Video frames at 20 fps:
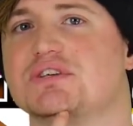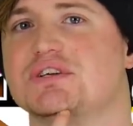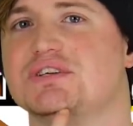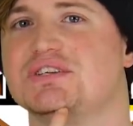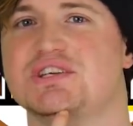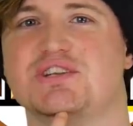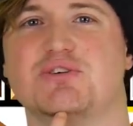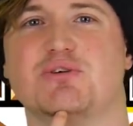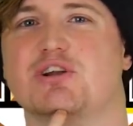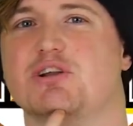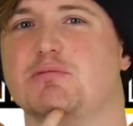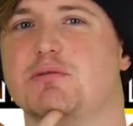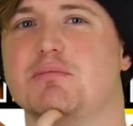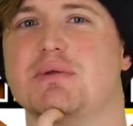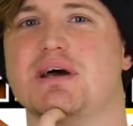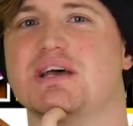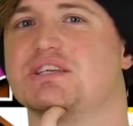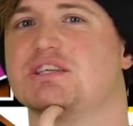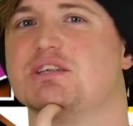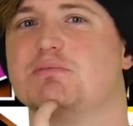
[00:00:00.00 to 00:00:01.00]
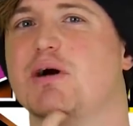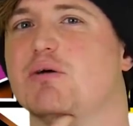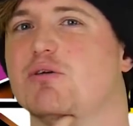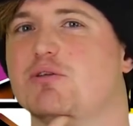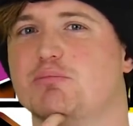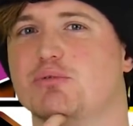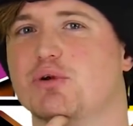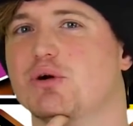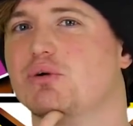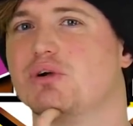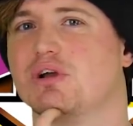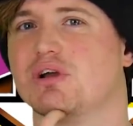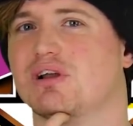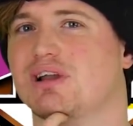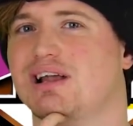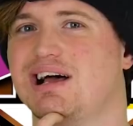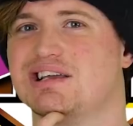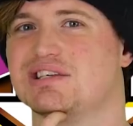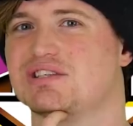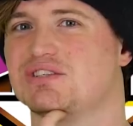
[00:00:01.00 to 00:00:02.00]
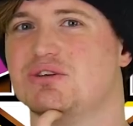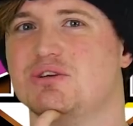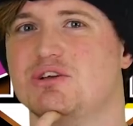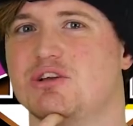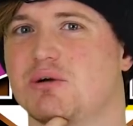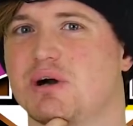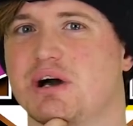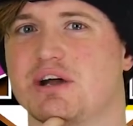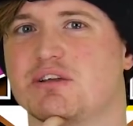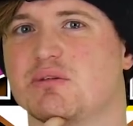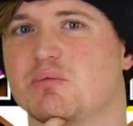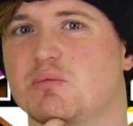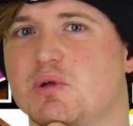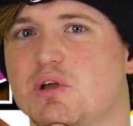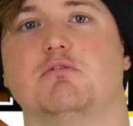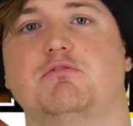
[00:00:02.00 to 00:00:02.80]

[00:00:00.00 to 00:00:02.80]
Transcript: because you don't want to be messing about with broken glass, do you, Adam?